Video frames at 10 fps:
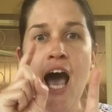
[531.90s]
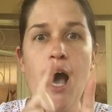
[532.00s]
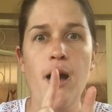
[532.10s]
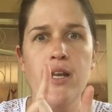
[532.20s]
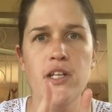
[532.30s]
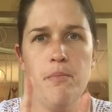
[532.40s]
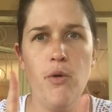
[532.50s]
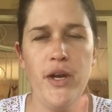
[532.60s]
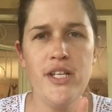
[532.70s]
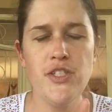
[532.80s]
our little
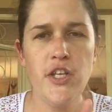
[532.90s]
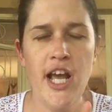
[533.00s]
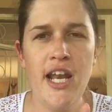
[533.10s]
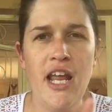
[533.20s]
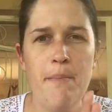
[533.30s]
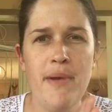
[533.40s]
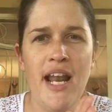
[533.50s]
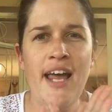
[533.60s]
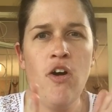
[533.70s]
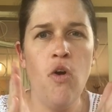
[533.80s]
points on our number
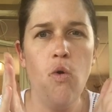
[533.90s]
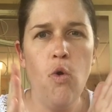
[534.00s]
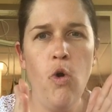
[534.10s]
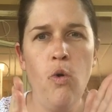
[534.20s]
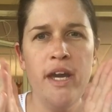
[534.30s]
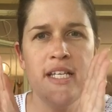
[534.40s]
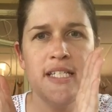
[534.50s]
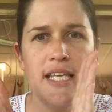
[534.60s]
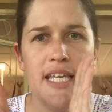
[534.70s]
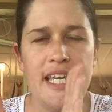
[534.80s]
line are
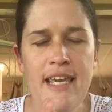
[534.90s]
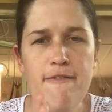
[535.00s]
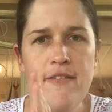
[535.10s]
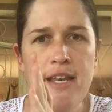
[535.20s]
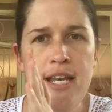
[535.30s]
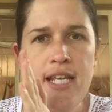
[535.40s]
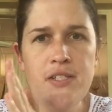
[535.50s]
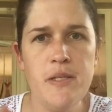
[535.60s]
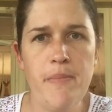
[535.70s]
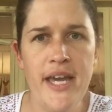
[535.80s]
always evenly
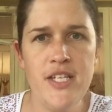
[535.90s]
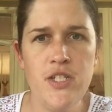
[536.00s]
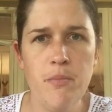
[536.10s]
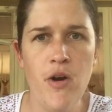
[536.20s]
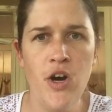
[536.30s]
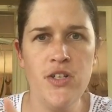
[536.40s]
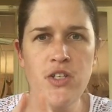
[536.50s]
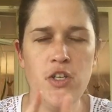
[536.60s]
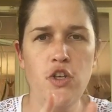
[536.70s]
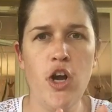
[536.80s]
spaced apart.
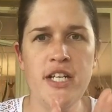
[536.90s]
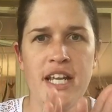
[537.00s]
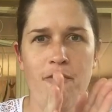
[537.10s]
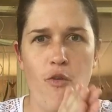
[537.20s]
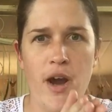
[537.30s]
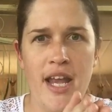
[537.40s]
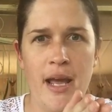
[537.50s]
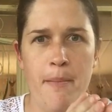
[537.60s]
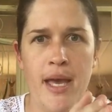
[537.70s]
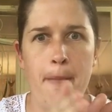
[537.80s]
So you can't have one
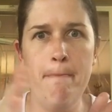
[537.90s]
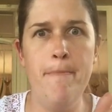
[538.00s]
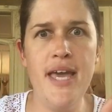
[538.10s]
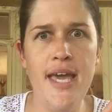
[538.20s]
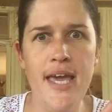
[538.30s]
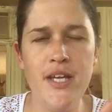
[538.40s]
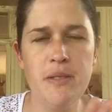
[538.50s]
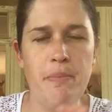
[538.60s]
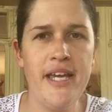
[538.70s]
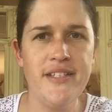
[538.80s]
number, a big
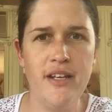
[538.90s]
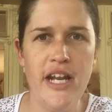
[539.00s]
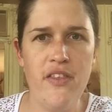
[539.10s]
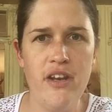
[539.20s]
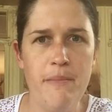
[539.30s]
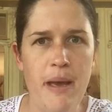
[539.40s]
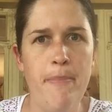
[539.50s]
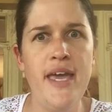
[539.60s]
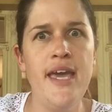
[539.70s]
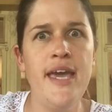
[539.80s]
space, and another number, a
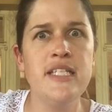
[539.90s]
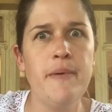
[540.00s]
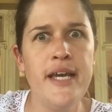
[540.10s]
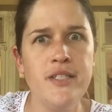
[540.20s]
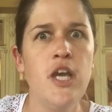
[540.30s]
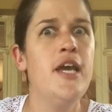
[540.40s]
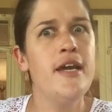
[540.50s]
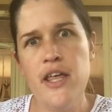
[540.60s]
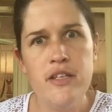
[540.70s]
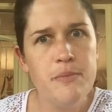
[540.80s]
big space,
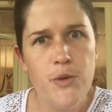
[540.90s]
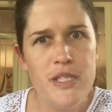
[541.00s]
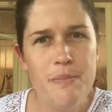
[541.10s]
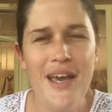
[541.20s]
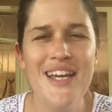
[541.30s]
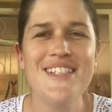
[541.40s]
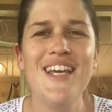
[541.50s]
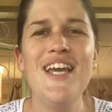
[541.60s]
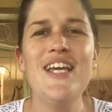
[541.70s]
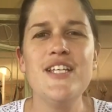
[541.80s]
another small space.
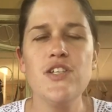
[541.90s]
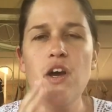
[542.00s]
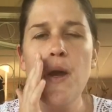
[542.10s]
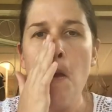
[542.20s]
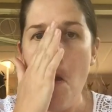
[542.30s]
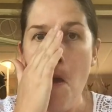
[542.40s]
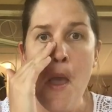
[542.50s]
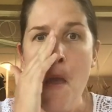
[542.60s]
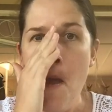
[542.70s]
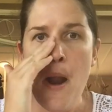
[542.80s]
So
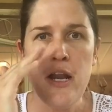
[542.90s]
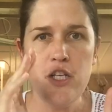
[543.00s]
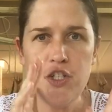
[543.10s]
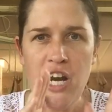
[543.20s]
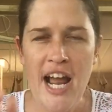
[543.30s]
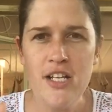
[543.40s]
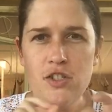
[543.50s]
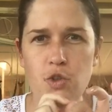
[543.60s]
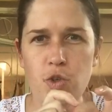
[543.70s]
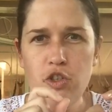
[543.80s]
try and
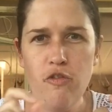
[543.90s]
sort